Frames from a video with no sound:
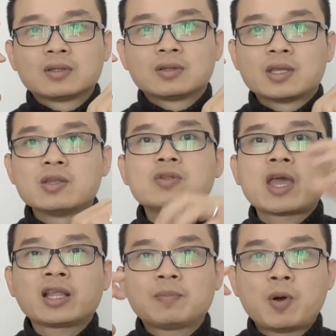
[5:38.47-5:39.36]
Then you
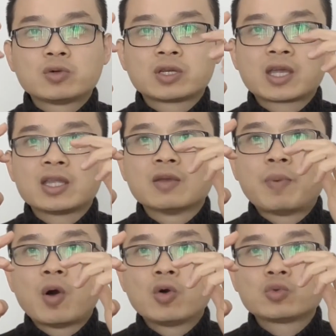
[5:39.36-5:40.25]
take the pose again, the
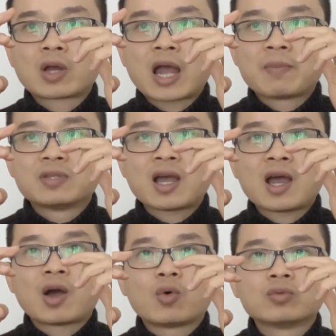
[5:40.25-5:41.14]
pose will come
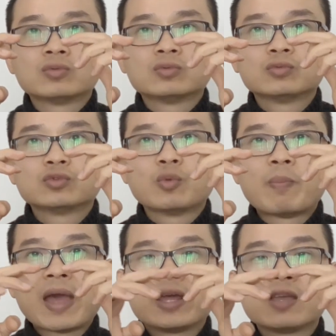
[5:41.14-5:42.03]
down to
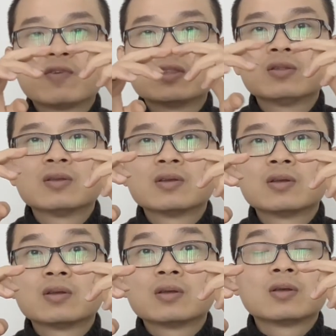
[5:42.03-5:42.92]
bear even
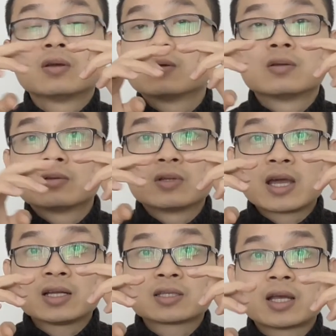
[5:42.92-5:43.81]
to
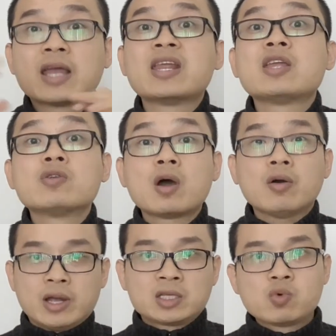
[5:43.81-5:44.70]
the other side. And then you
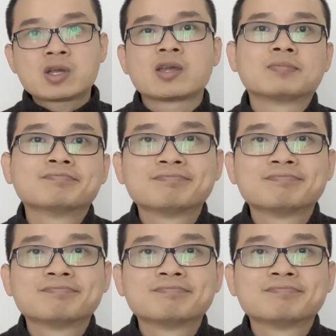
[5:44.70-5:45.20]
know it's working.